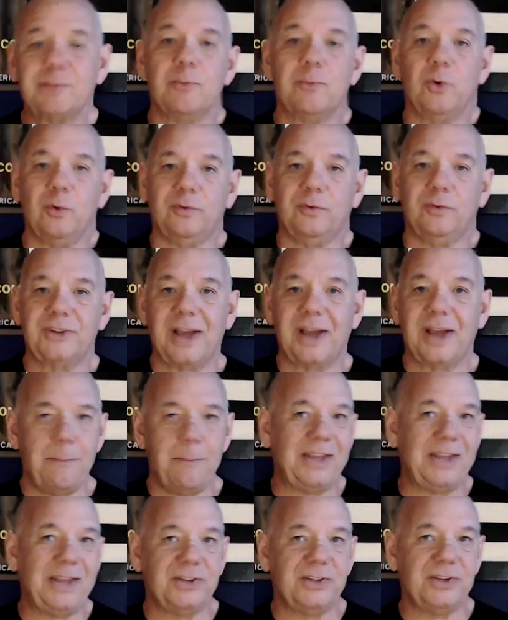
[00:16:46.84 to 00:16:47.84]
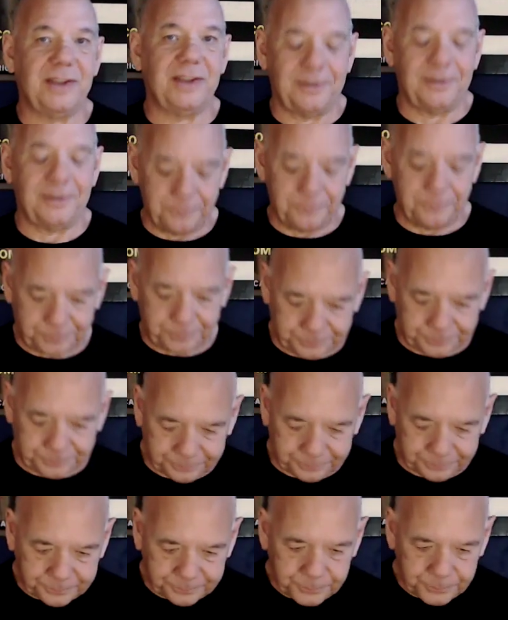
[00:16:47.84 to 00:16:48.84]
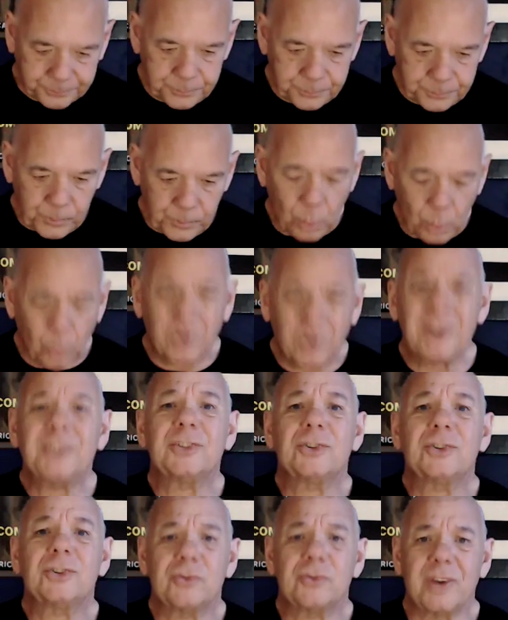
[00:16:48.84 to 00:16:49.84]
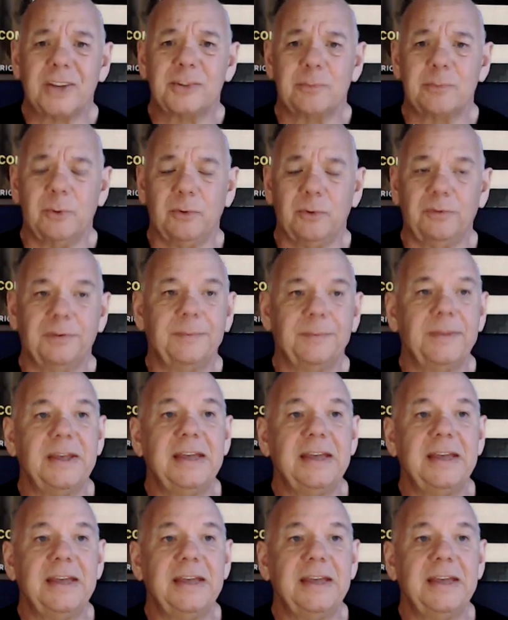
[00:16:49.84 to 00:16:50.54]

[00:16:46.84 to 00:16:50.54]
moves. I mentioned that. What is a stress move?